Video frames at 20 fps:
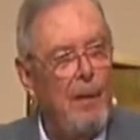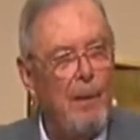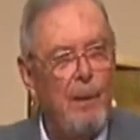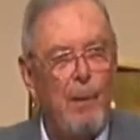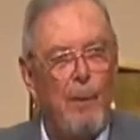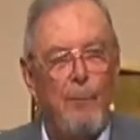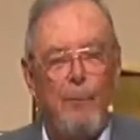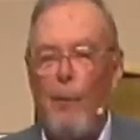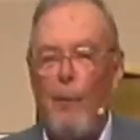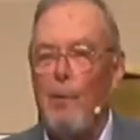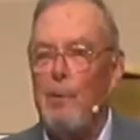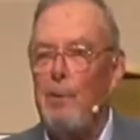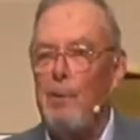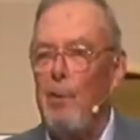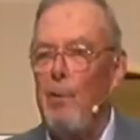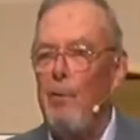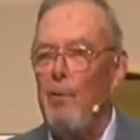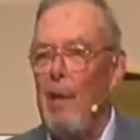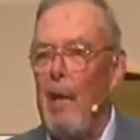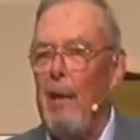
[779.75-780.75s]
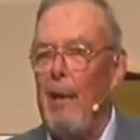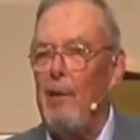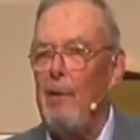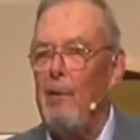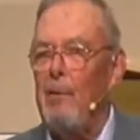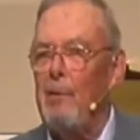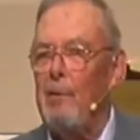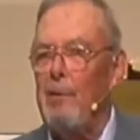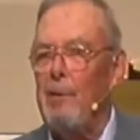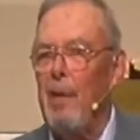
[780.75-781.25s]
the first two
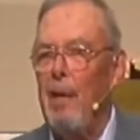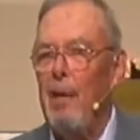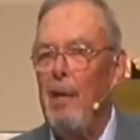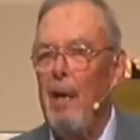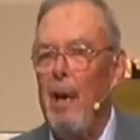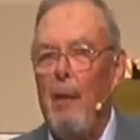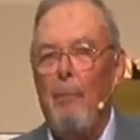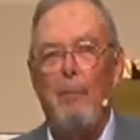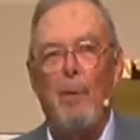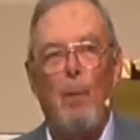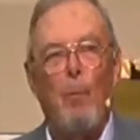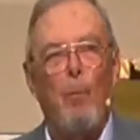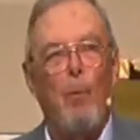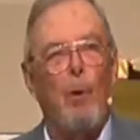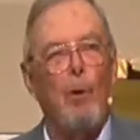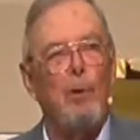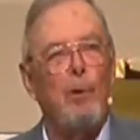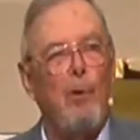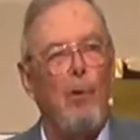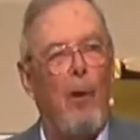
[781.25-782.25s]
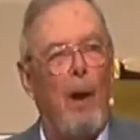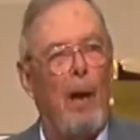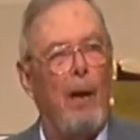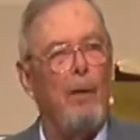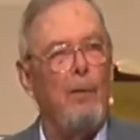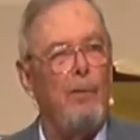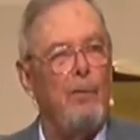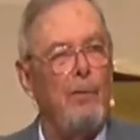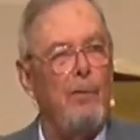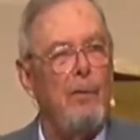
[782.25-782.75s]
letters of the word
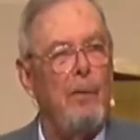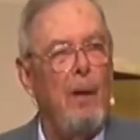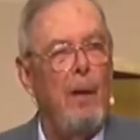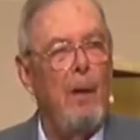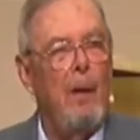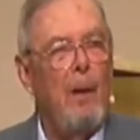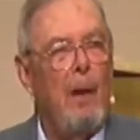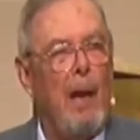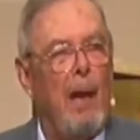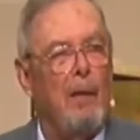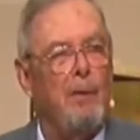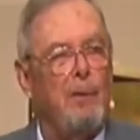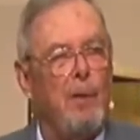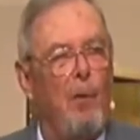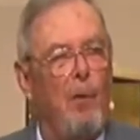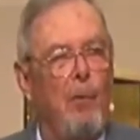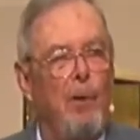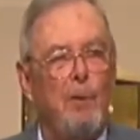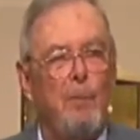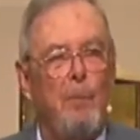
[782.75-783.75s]
Christ, has always